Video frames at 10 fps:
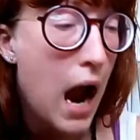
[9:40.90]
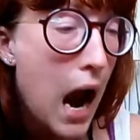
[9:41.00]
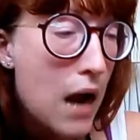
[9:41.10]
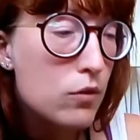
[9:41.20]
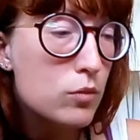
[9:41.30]

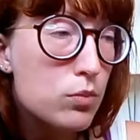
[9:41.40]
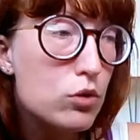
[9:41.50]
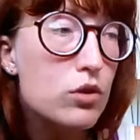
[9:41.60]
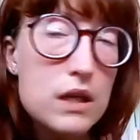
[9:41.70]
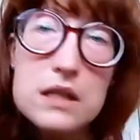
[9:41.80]
I would
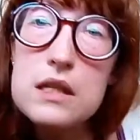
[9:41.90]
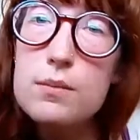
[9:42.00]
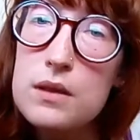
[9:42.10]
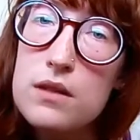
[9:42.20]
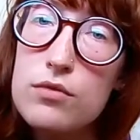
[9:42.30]
put things a
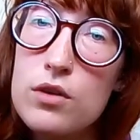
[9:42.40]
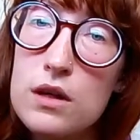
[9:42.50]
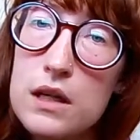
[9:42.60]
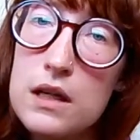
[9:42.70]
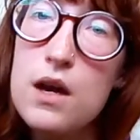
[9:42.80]
little bit
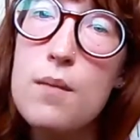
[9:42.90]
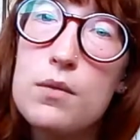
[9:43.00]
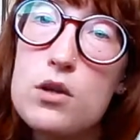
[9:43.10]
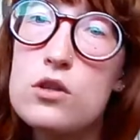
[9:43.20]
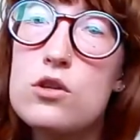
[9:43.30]
differently,
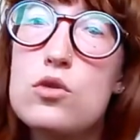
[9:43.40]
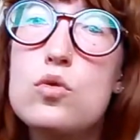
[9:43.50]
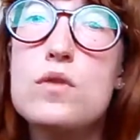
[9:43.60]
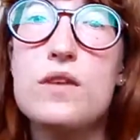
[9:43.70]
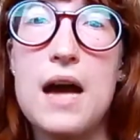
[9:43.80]
because I
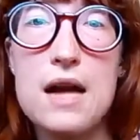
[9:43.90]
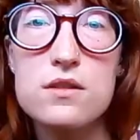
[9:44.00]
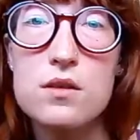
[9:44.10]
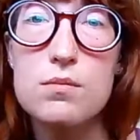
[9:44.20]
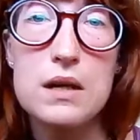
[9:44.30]
knew if I had
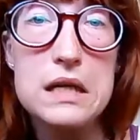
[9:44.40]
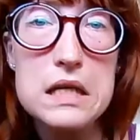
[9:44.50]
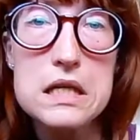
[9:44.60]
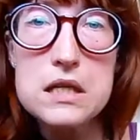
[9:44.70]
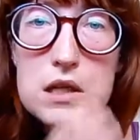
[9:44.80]
my
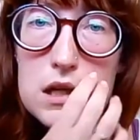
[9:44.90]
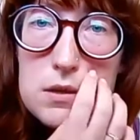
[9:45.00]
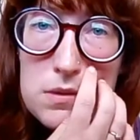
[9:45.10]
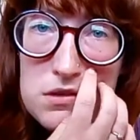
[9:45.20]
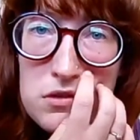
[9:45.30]
keys in a
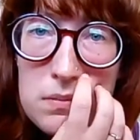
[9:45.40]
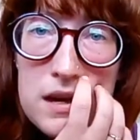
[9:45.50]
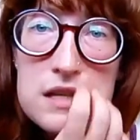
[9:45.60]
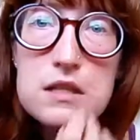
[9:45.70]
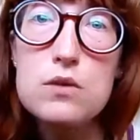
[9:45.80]
specific
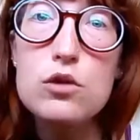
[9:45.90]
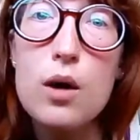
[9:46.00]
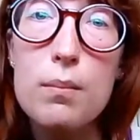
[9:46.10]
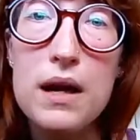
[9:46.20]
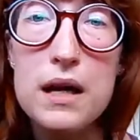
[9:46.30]
place, he would
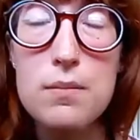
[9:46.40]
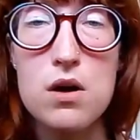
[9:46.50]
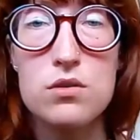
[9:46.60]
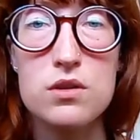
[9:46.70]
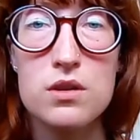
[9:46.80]
complain
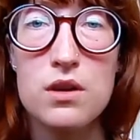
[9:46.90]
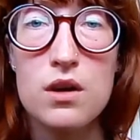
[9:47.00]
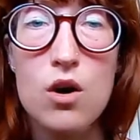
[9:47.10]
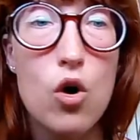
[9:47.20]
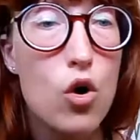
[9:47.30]
about it.
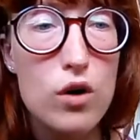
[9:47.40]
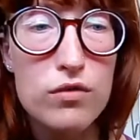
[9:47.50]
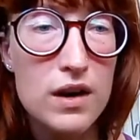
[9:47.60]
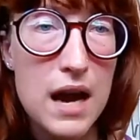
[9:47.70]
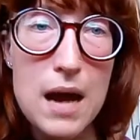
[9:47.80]
Or
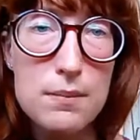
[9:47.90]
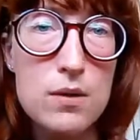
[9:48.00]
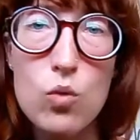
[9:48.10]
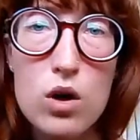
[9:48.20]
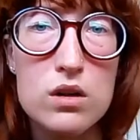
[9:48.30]
if I had
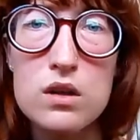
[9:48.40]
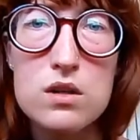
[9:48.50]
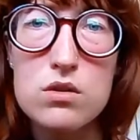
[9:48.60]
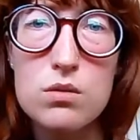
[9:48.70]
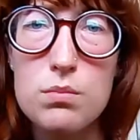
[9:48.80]
my wallet in
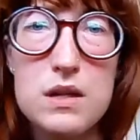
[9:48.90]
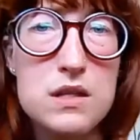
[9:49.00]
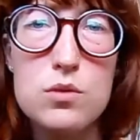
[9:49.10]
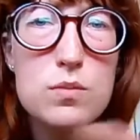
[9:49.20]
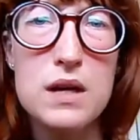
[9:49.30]
a certain
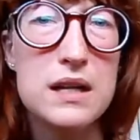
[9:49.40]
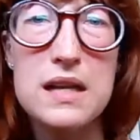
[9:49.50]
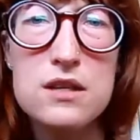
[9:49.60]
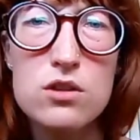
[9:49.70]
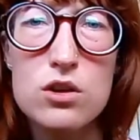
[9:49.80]
place, he would be like,
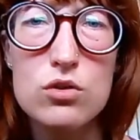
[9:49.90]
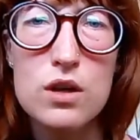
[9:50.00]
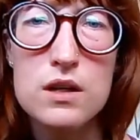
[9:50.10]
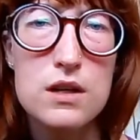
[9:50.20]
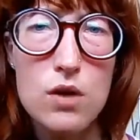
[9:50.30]
that's not a
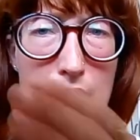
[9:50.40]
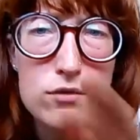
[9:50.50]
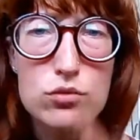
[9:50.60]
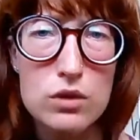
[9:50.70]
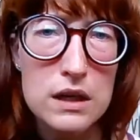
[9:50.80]
good idea, you have
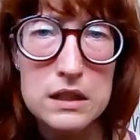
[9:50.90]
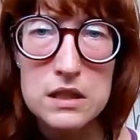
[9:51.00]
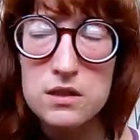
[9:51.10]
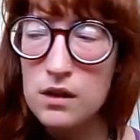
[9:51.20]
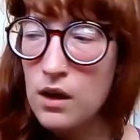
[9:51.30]
to do it like
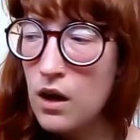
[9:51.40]
this.